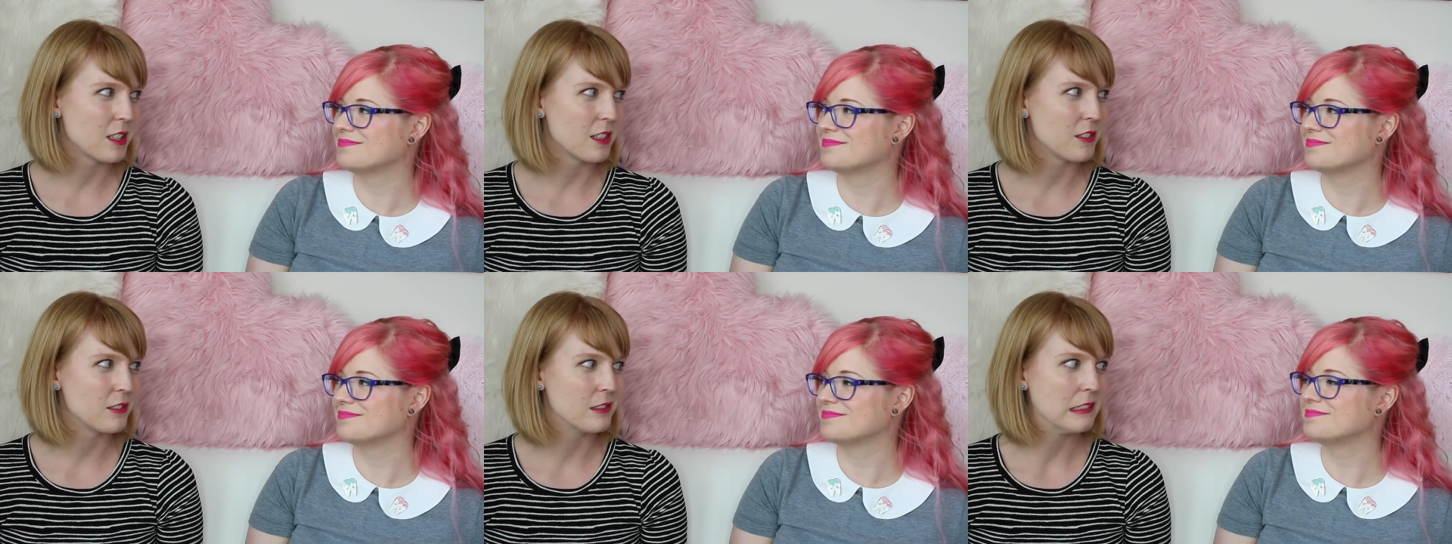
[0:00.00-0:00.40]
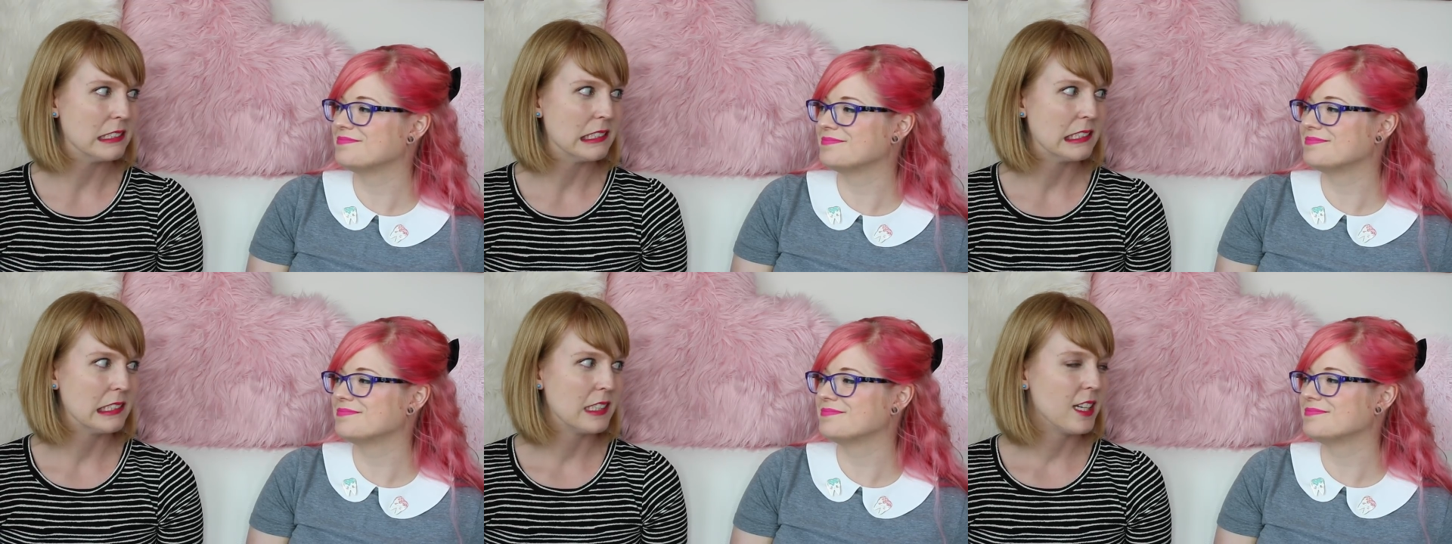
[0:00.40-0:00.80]
Speaker 1: So
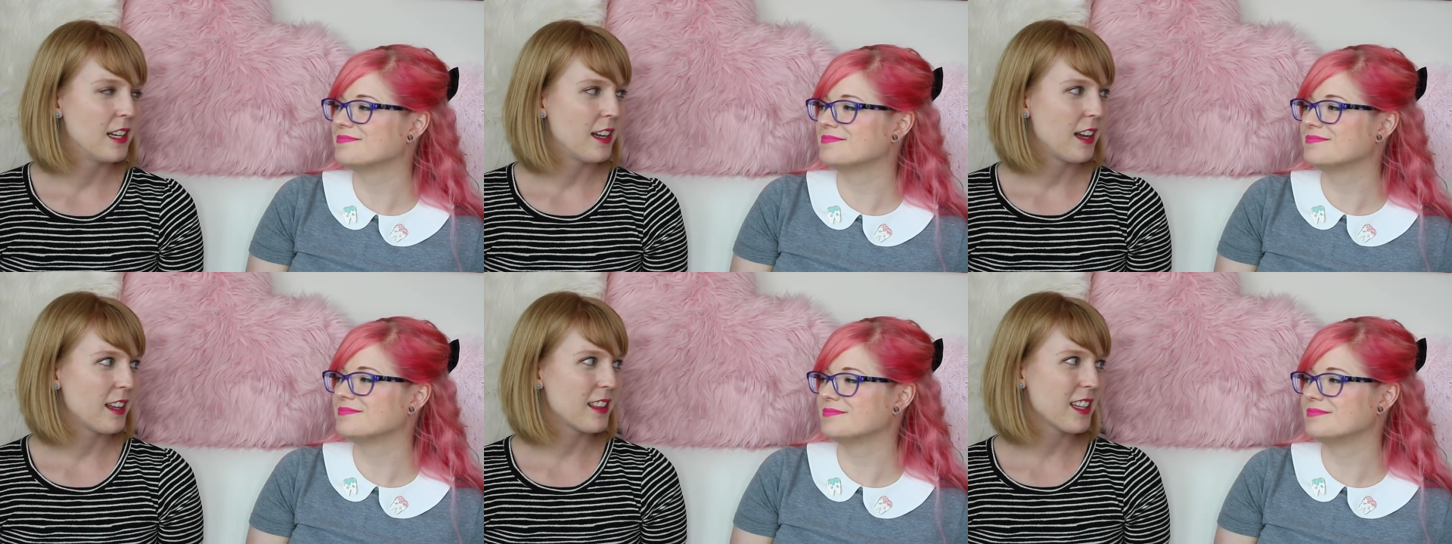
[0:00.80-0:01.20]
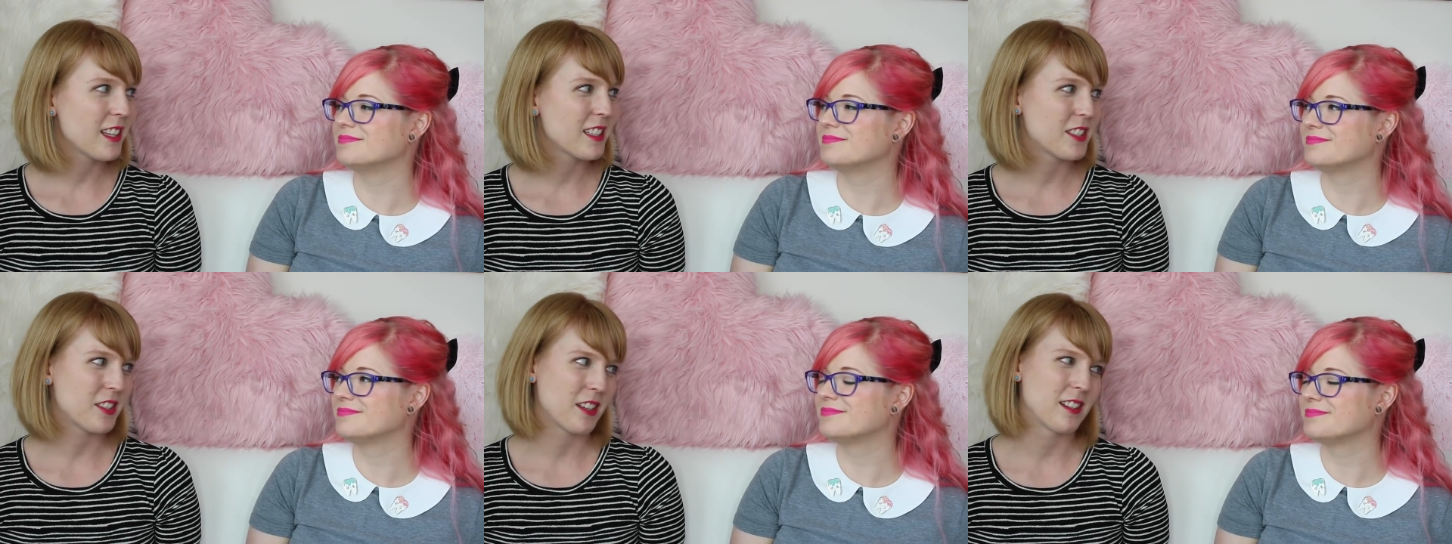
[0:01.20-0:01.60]
I
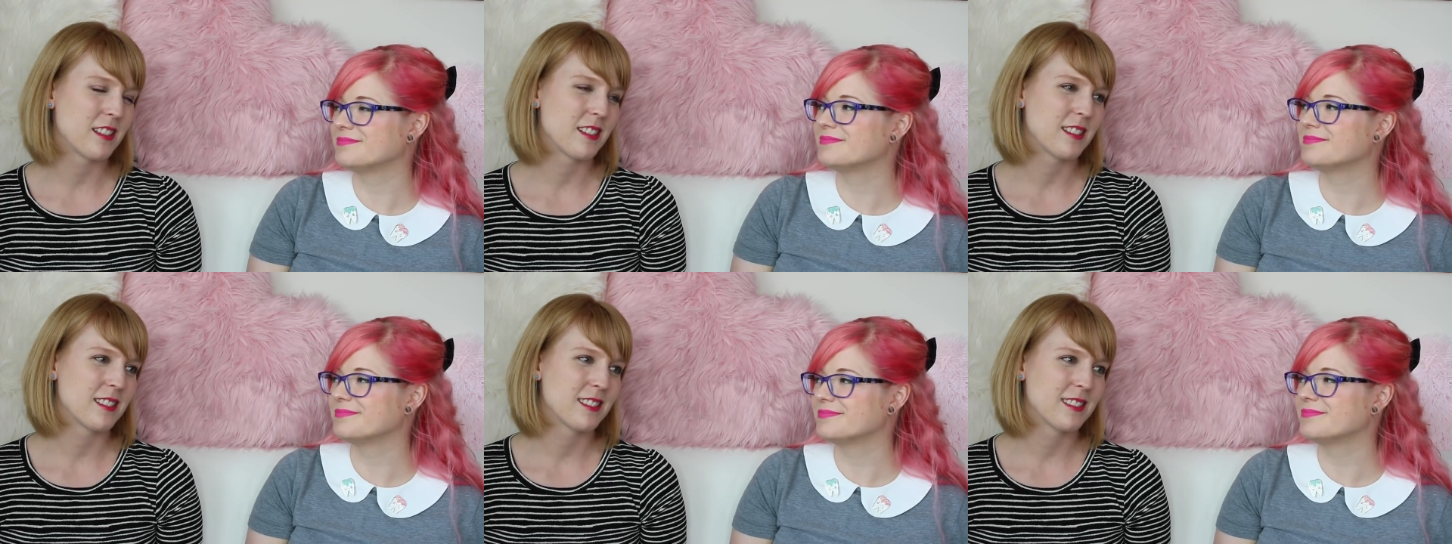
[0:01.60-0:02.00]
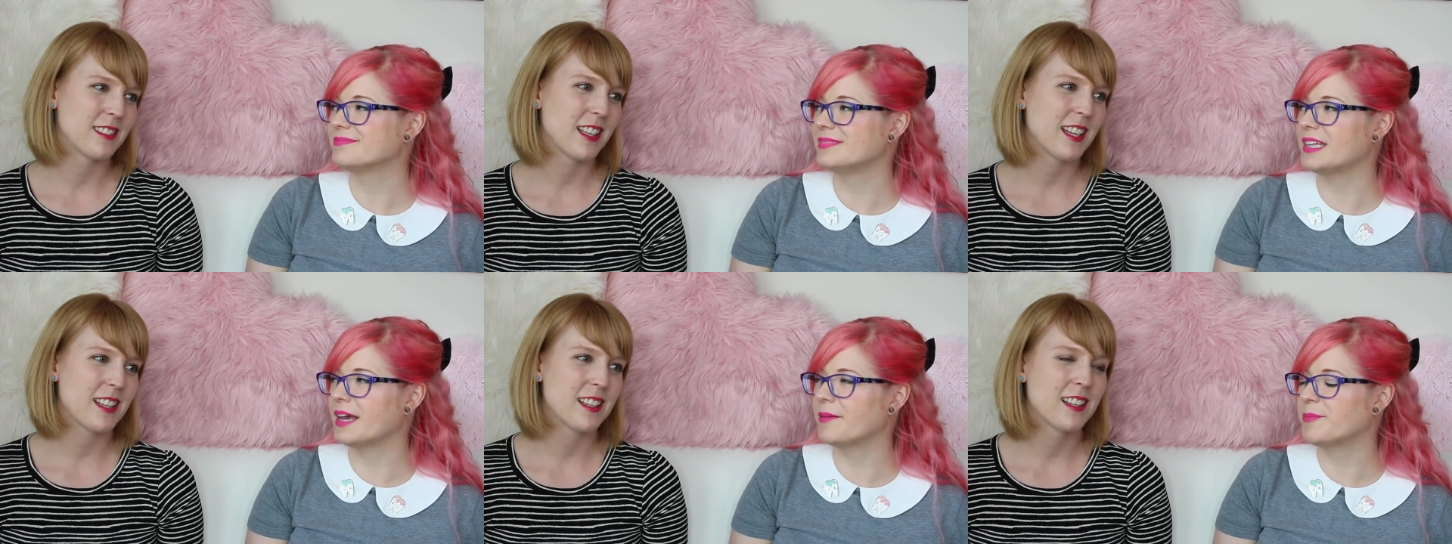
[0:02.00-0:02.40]
think it's good.
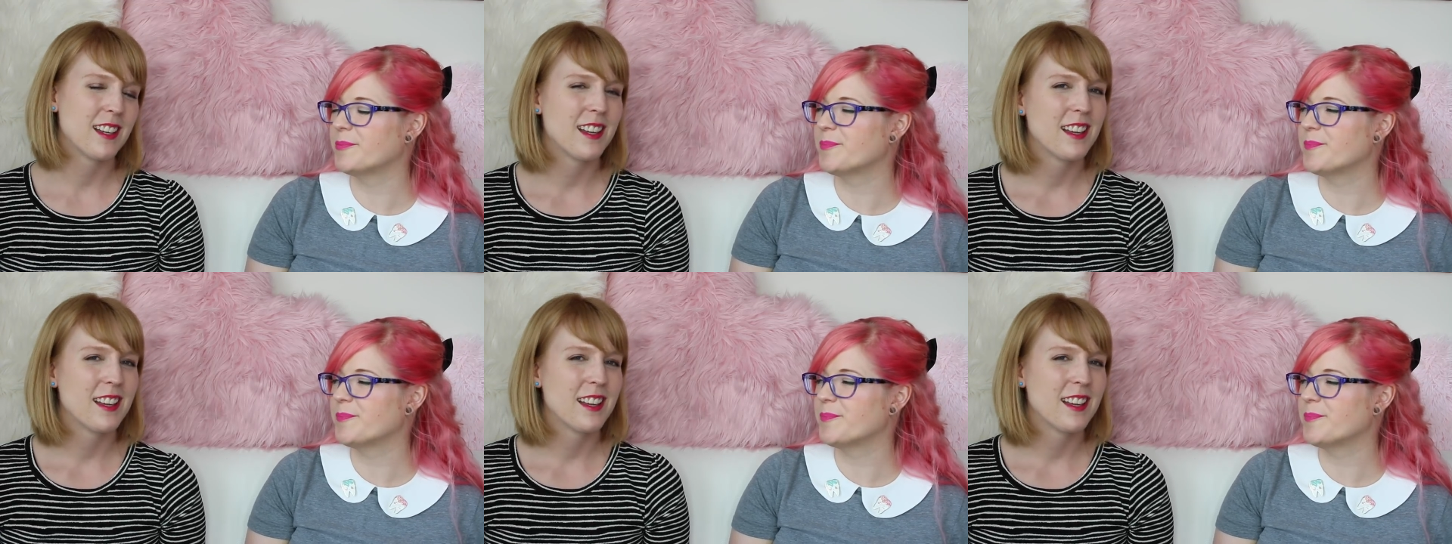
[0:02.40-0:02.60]
Like,